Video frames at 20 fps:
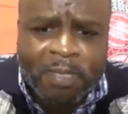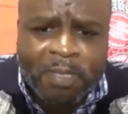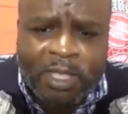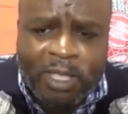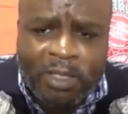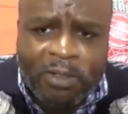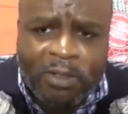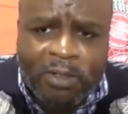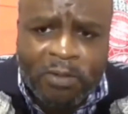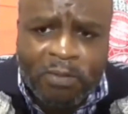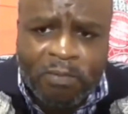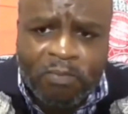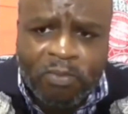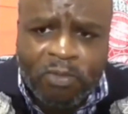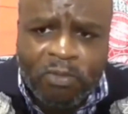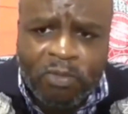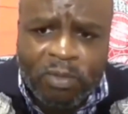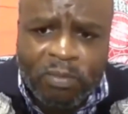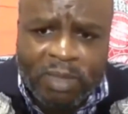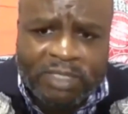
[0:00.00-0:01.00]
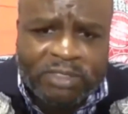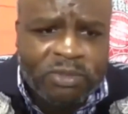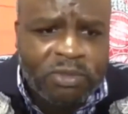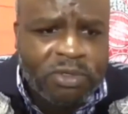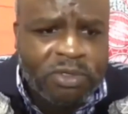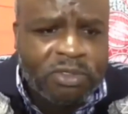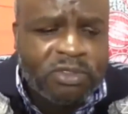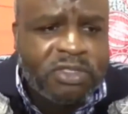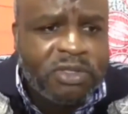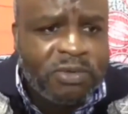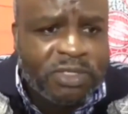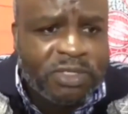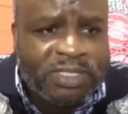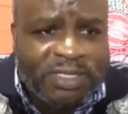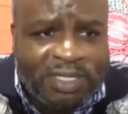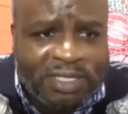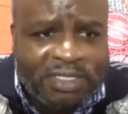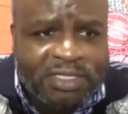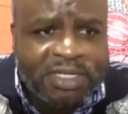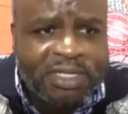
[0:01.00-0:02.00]
we must continue
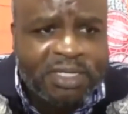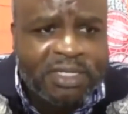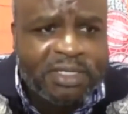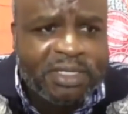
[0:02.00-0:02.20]
teaching